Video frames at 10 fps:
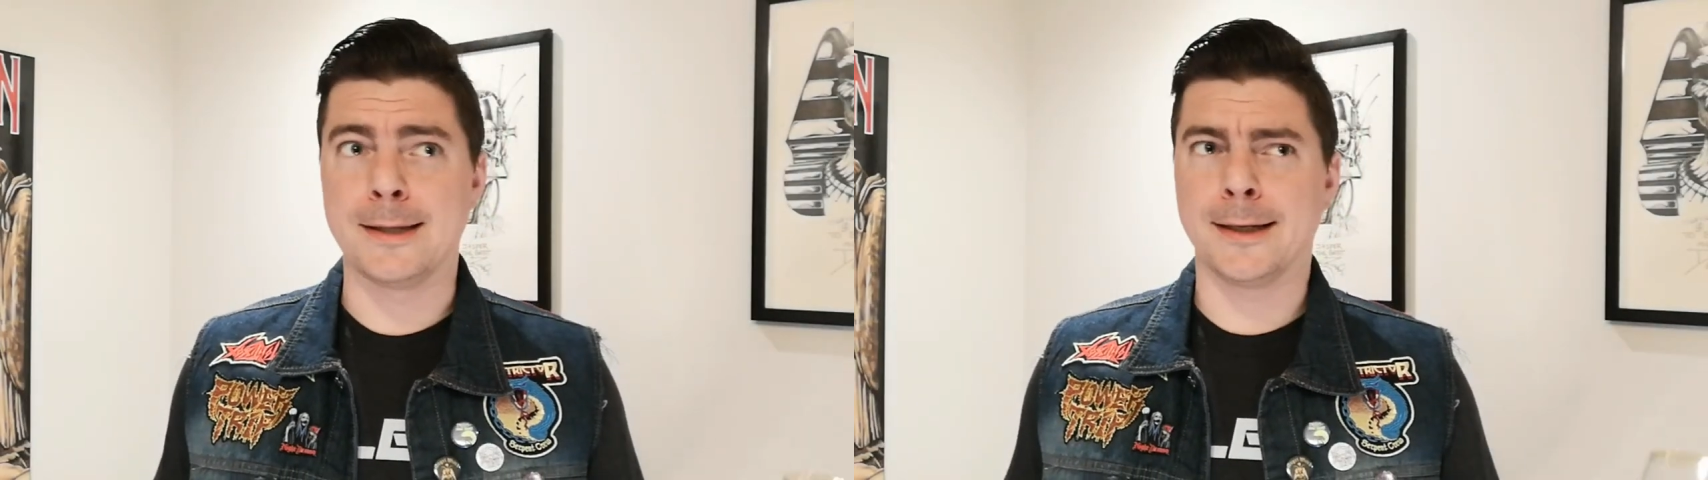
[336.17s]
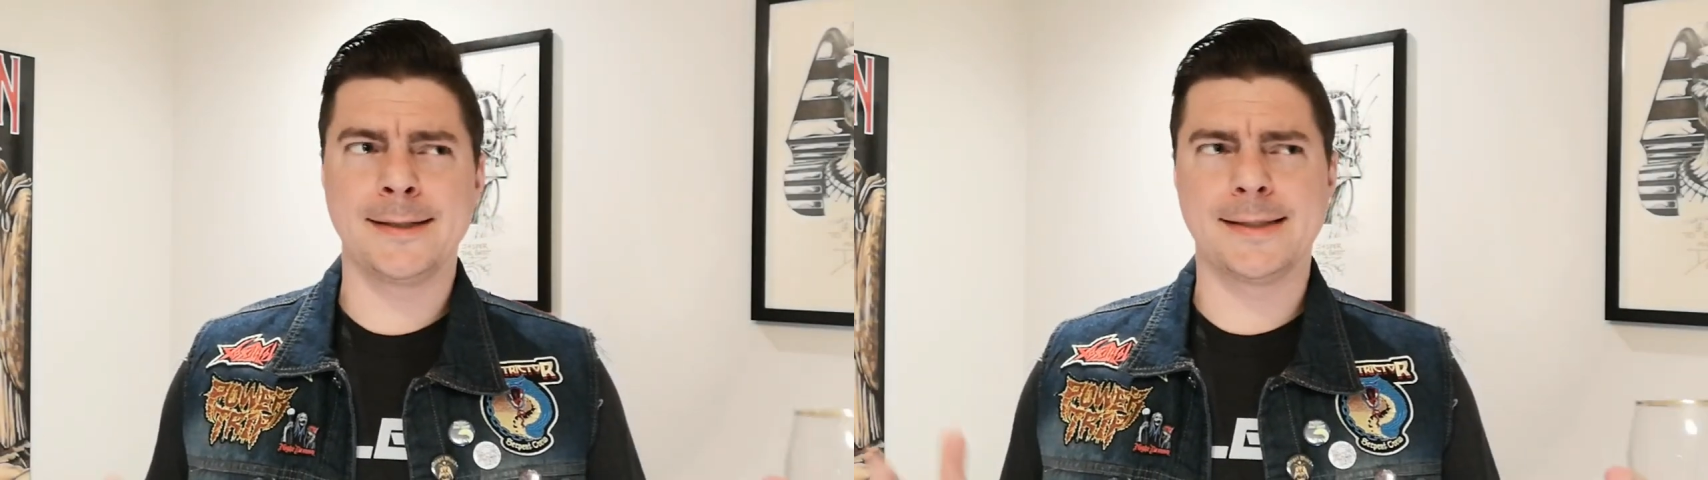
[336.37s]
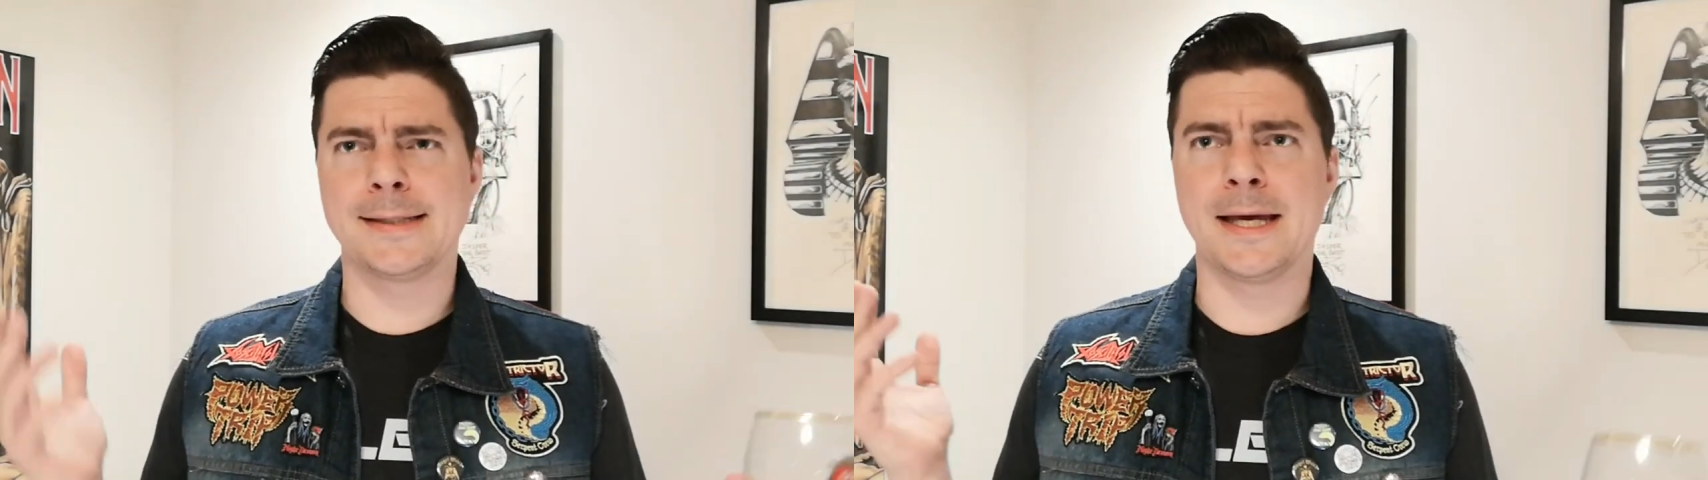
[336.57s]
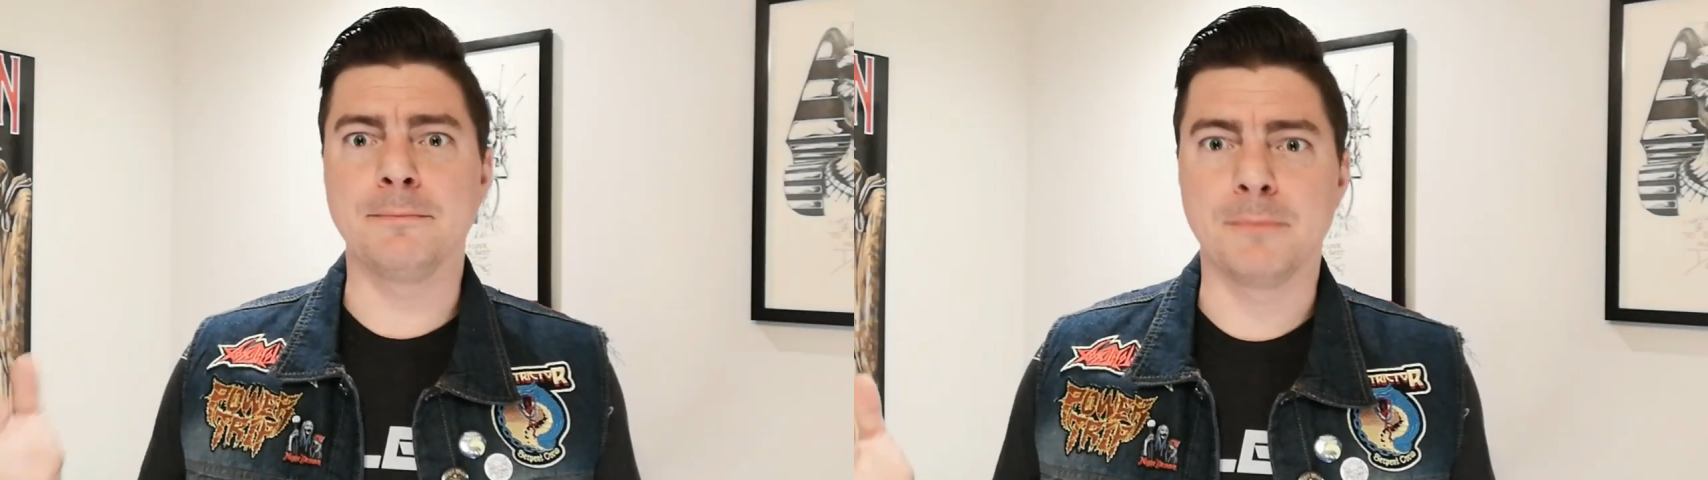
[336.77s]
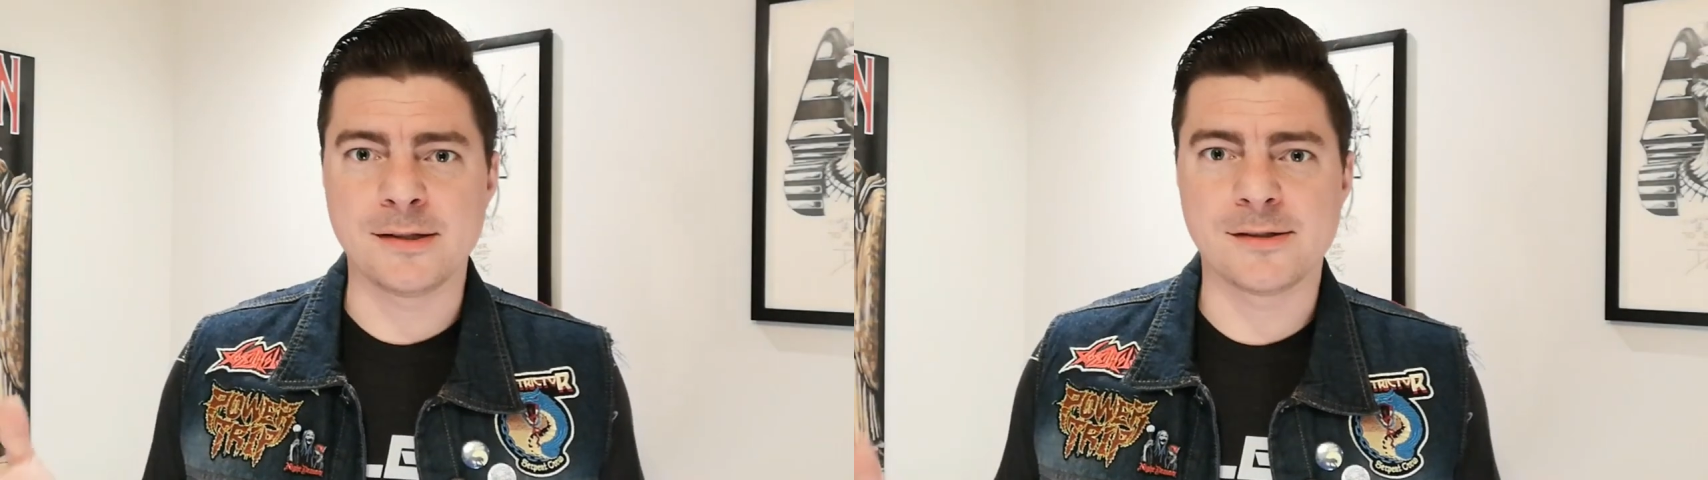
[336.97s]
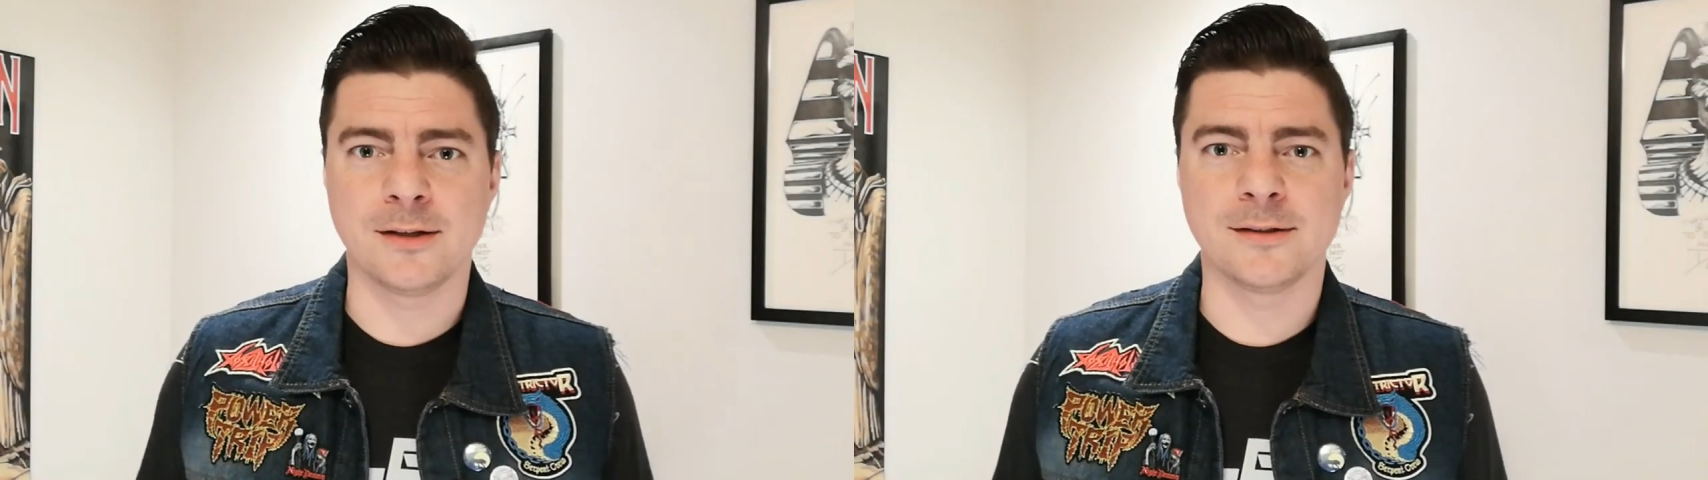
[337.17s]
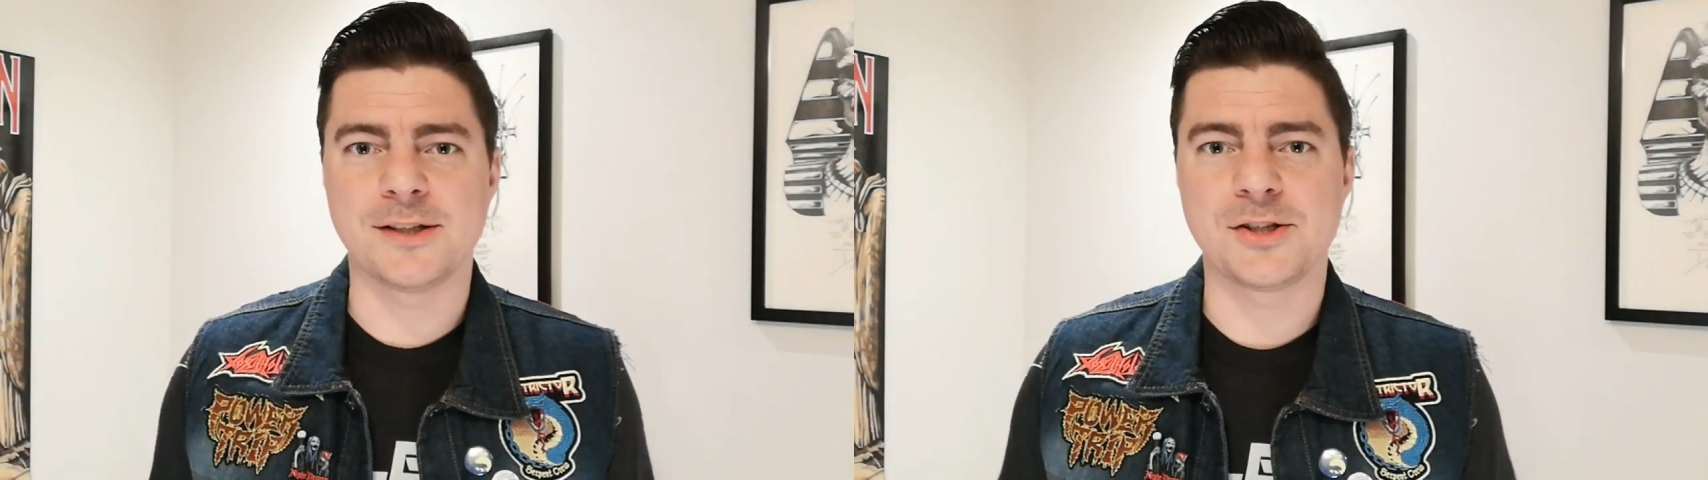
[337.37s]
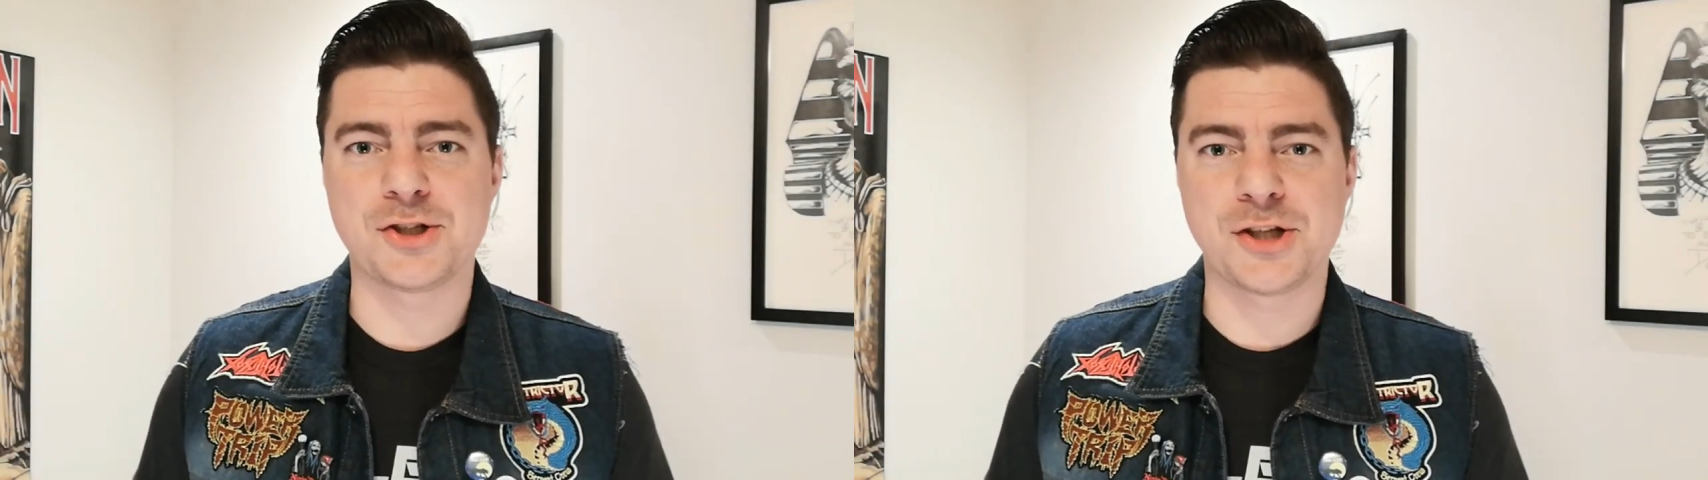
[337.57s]
9 to 10 months on
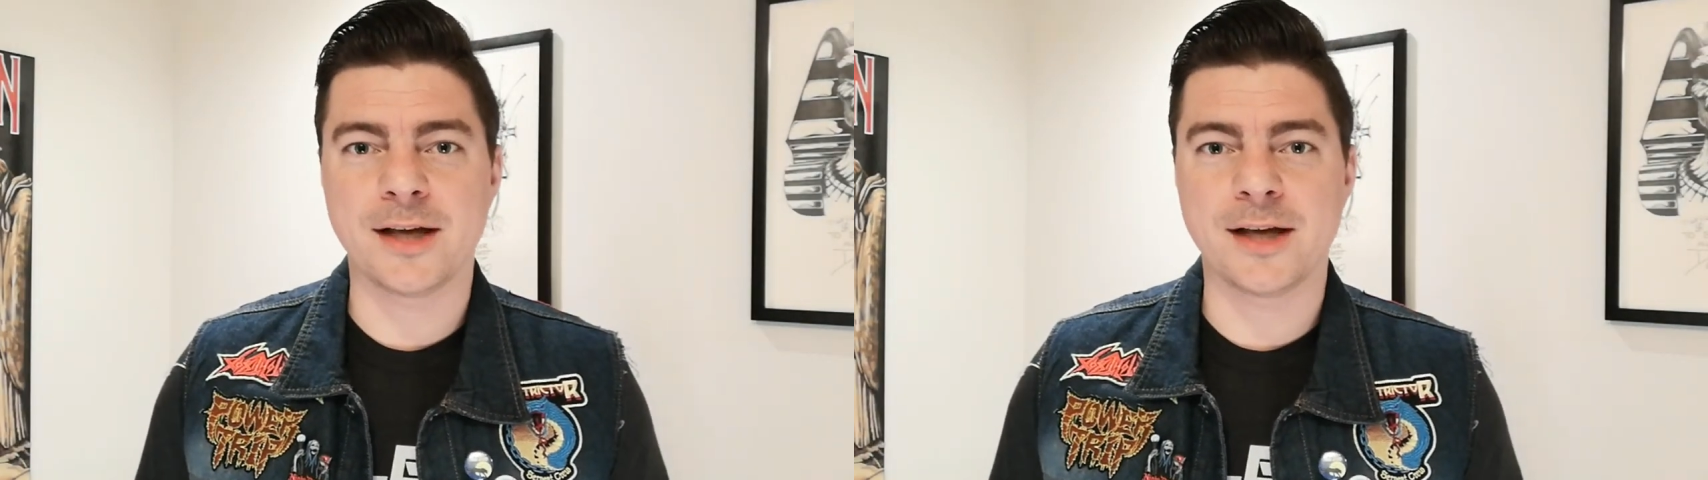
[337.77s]
this